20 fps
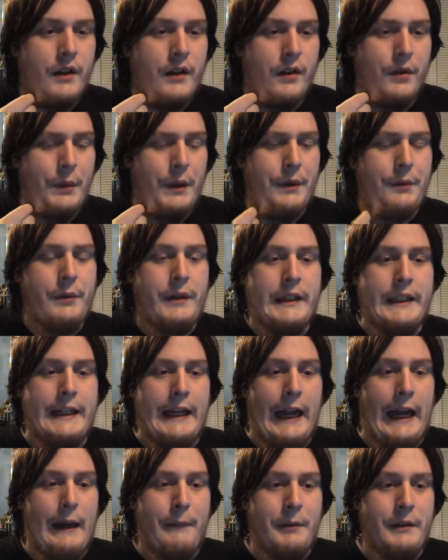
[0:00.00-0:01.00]
What really
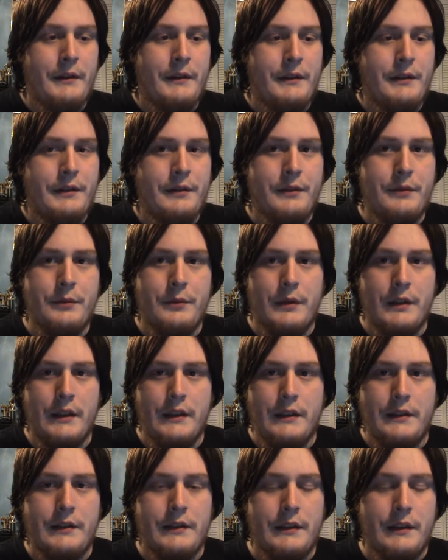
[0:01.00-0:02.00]
happened
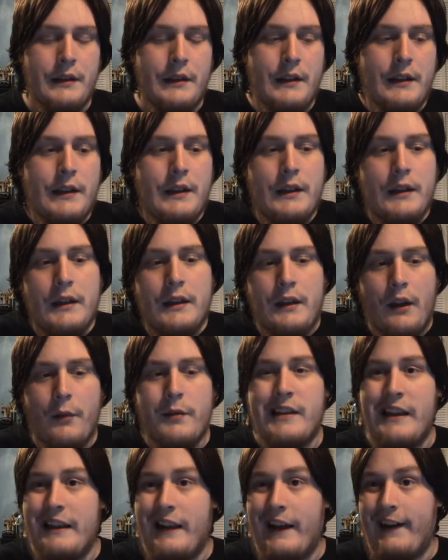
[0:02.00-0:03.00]
was there
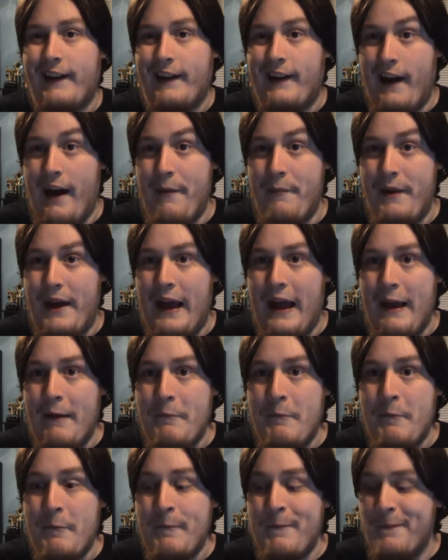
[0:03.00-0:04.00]
was a lot of combat,
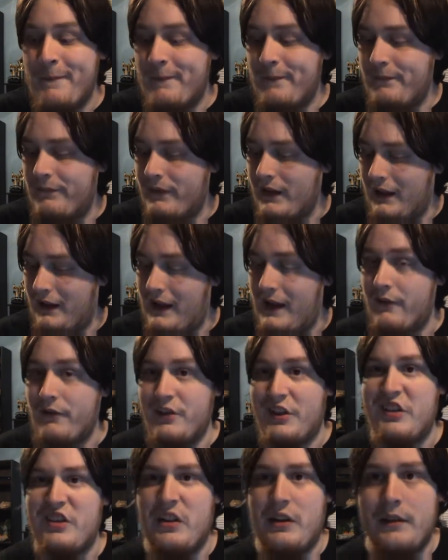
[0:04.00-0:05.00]
a lot of
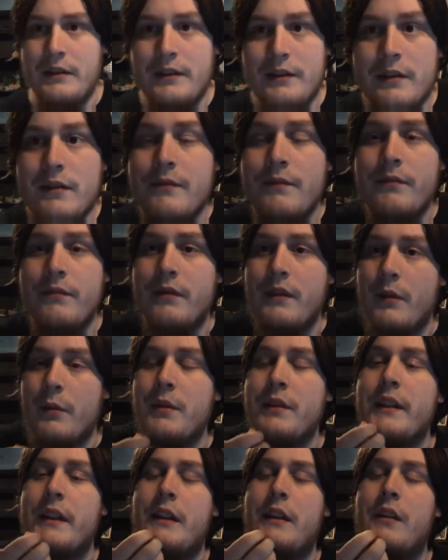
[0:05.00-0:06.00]
assaults. There
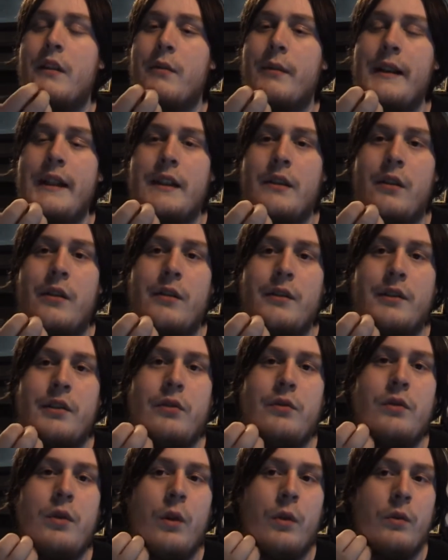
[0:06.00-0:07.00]
was like
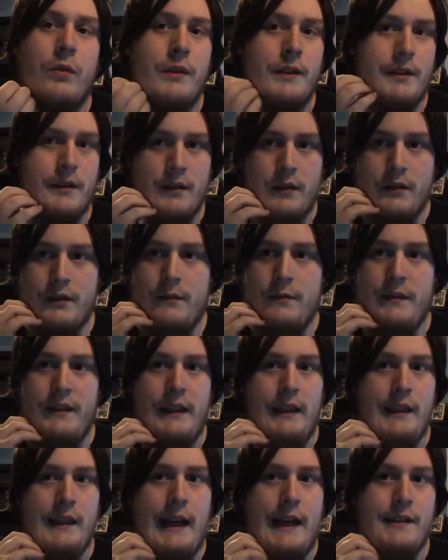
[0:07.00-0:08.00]
two total assaults, but they
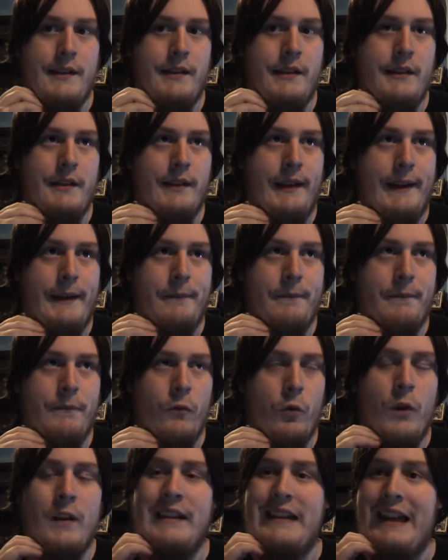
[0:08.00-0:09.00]
lasted
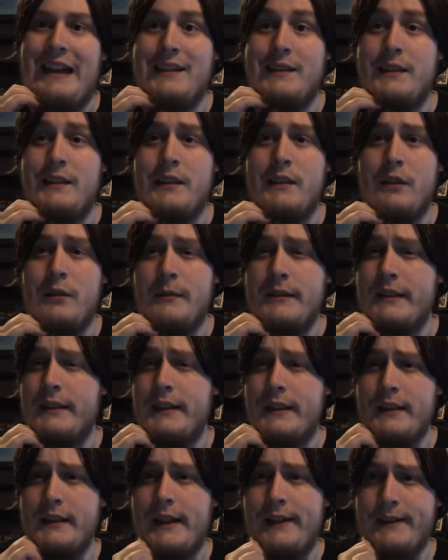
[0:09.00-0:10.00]
one lasted almost the
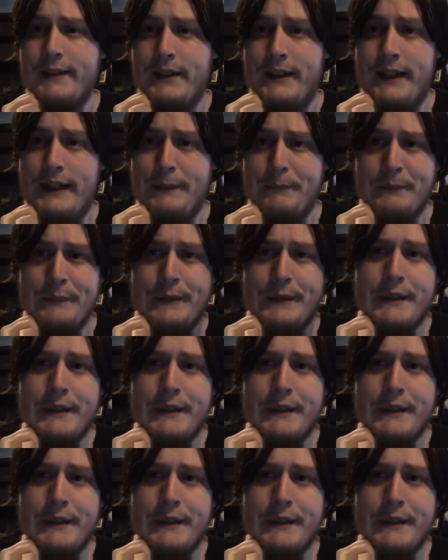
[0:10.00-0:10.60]
entire game.